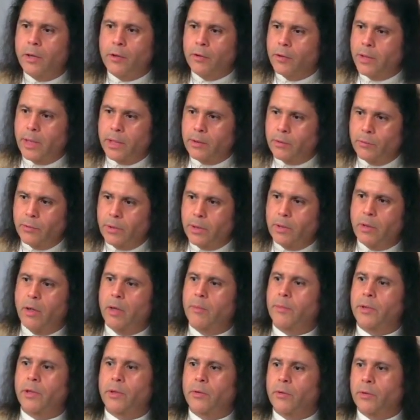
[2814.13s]
you're not doing
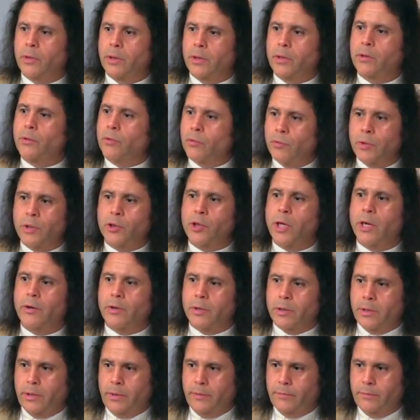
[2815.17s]
karma yoga, you're doing
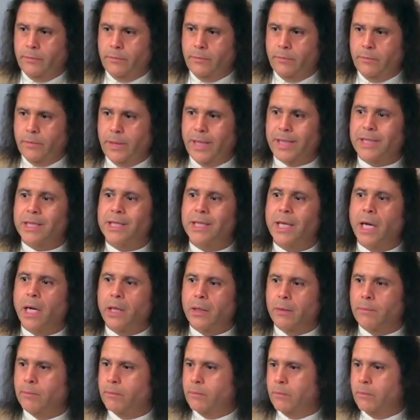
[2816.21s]
charity. That's
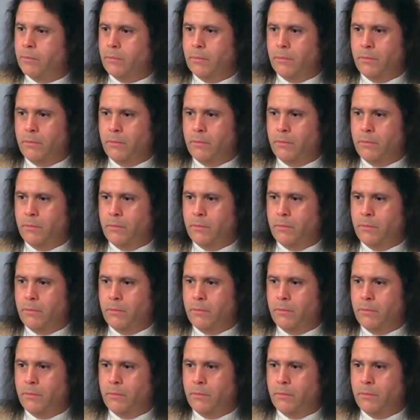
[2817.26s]
dhanam.